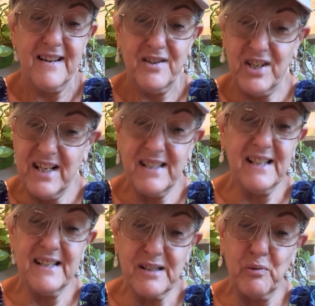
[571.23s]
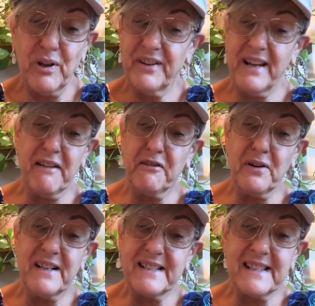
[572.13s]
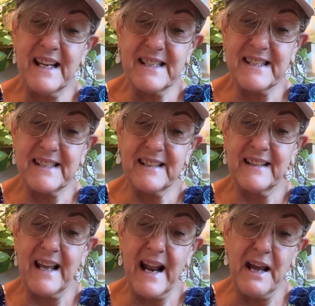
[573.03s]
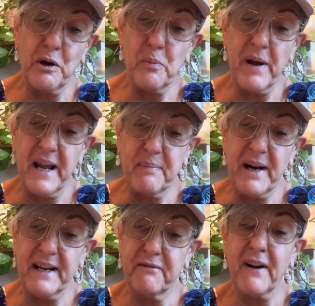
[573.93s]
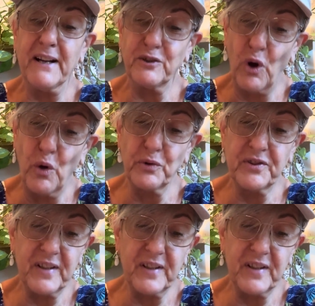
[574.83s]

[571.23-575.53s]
Jesus will never insist that I obey, but if I don't,